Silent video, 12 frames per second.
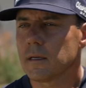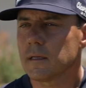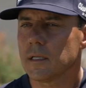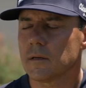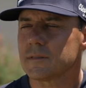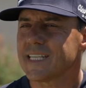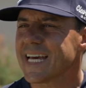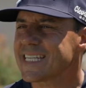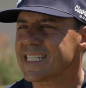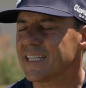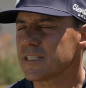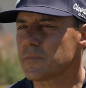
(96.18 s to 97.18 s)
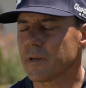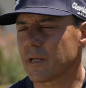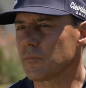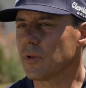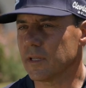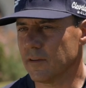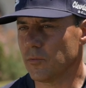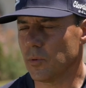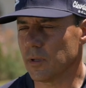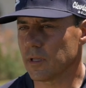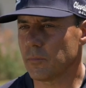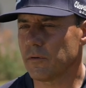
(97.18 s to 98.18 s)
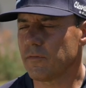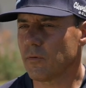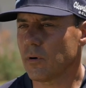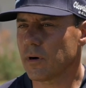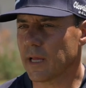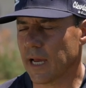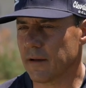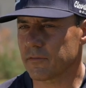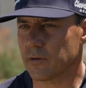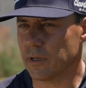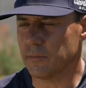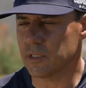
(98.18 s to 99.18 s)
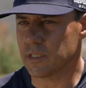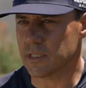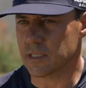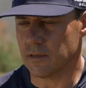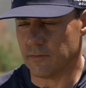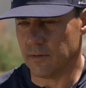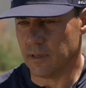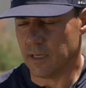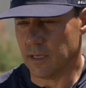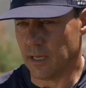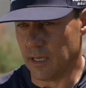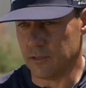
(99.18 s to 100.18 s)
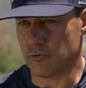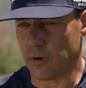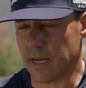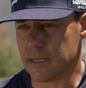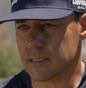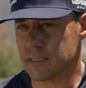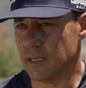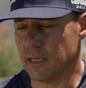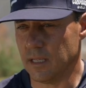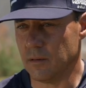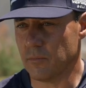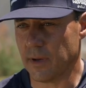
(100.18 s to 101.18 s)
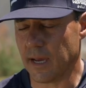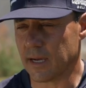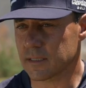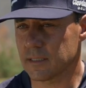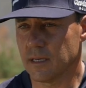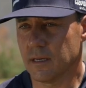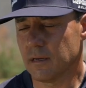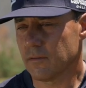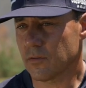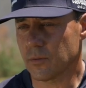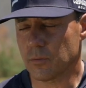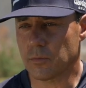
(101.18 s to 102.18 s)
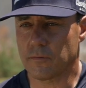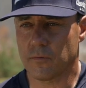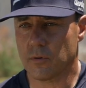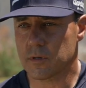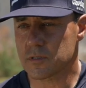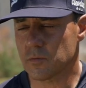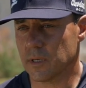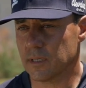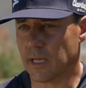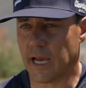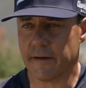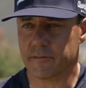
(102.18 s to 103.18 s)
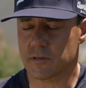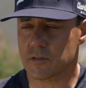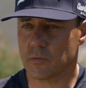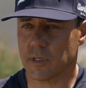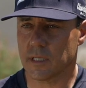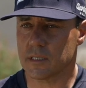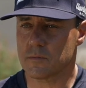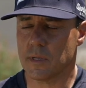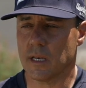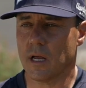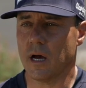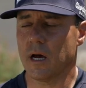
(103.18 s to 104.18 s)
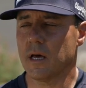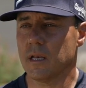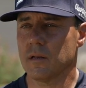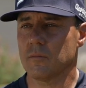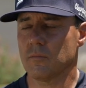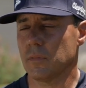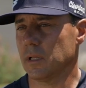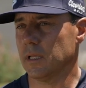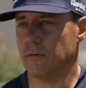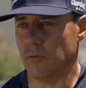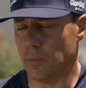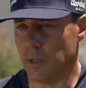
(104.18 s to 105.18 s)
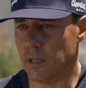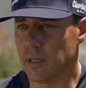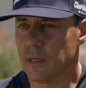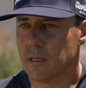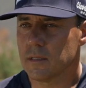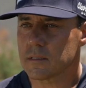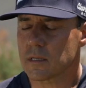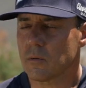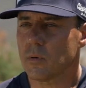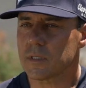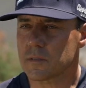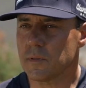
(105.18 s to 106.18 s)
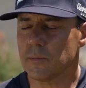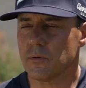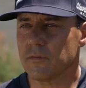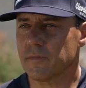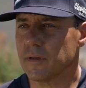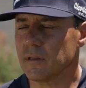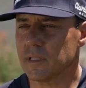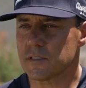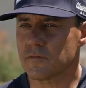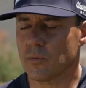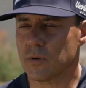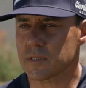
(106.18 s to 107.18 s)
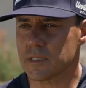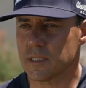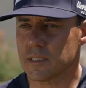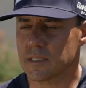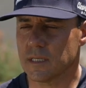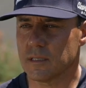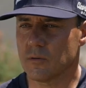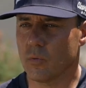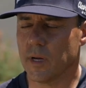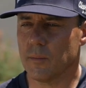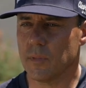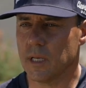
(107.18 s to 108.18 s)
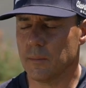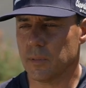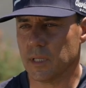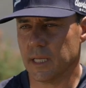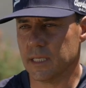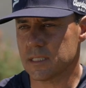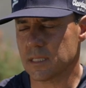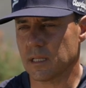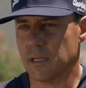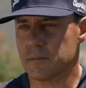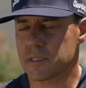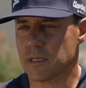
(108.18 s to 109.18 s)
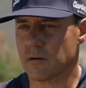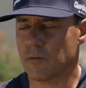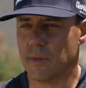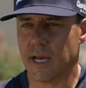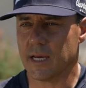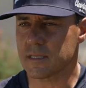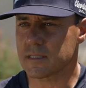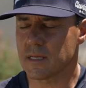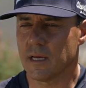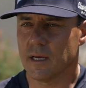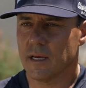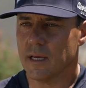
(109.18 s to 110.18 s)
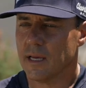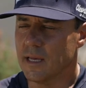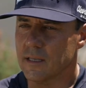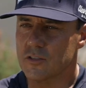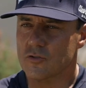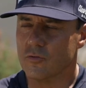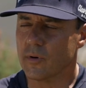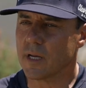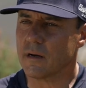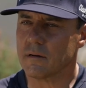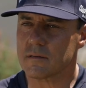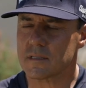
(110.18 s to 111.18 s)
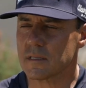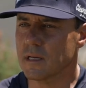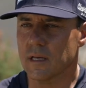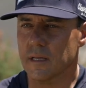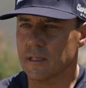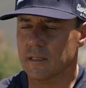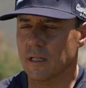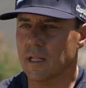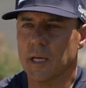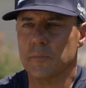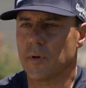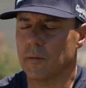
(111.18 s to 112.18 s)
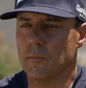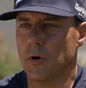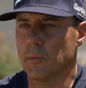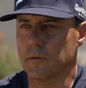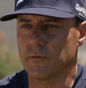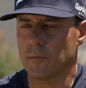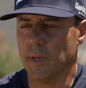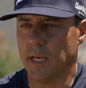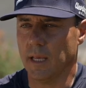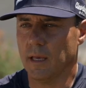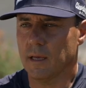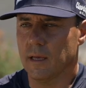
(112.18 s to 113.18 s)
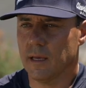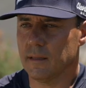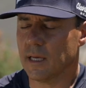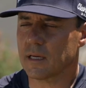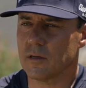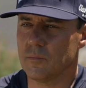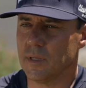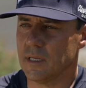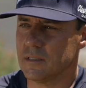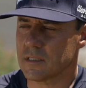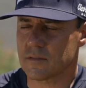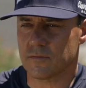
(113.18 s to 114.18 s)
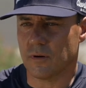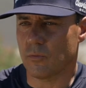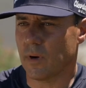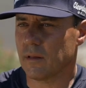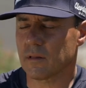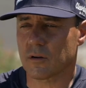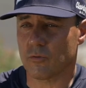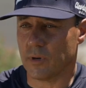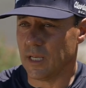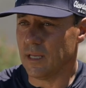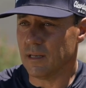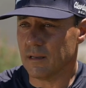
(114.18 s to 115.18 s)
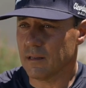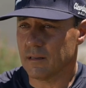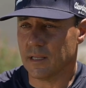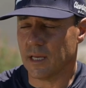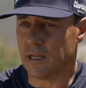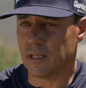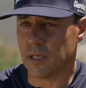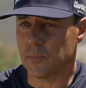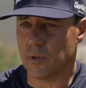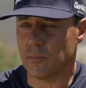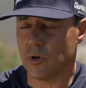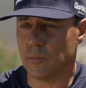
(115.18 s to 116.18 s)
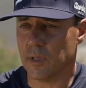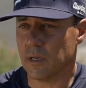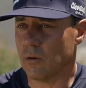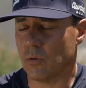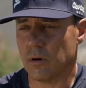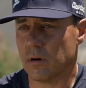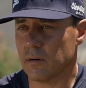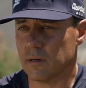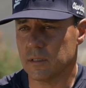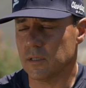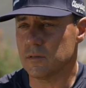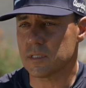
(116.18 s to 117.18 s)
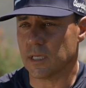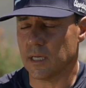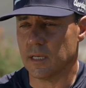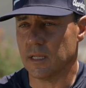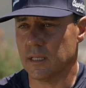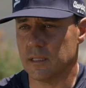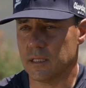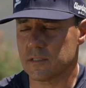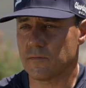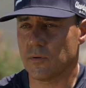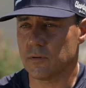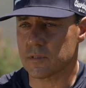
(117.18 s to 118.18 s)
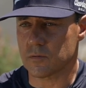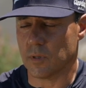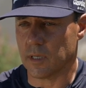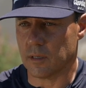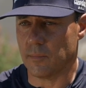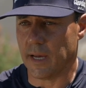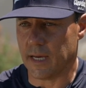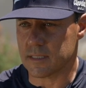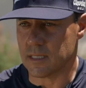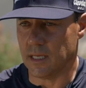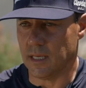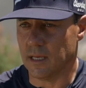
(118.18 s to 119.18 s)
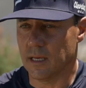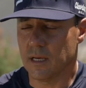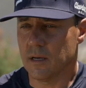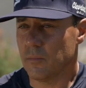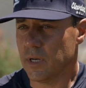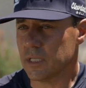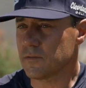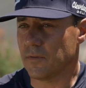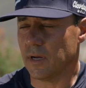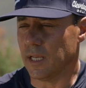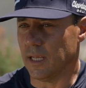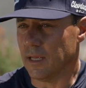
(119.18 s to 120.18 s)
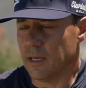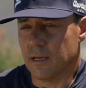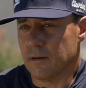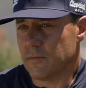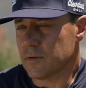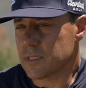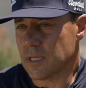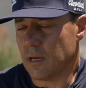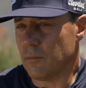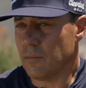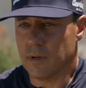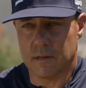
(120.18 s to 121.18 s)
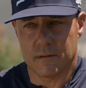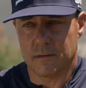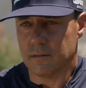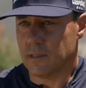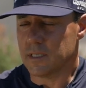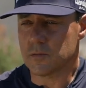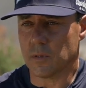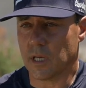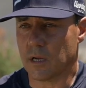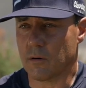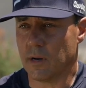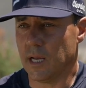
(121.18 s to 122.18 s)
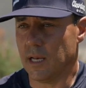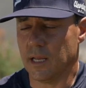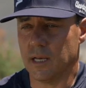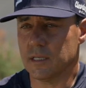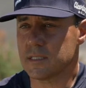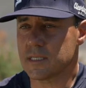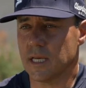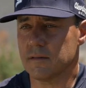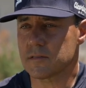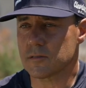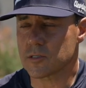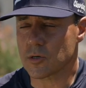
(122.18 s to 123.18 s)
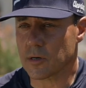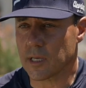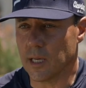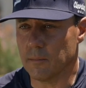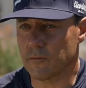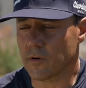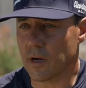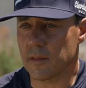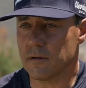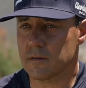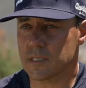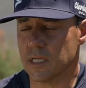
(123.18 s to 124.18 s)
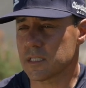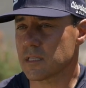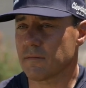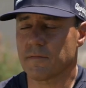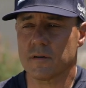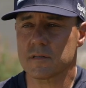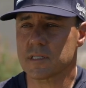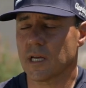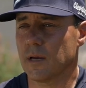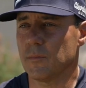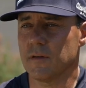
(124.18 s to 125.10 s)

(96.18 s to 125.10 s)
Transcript: You know, testing's been unbelievable. The before and after images of address and impact from the before swing to after swing has been unbelievable. So once people feel these forces and the way it manipulates the club's center of mass, it triggers the light bulb moment for many. And that could be just around the green, they had a light bulb moment, or using it in its full swing capacity. But it's funny, for some, they swing it great and it saves their short game. For others, it's the first time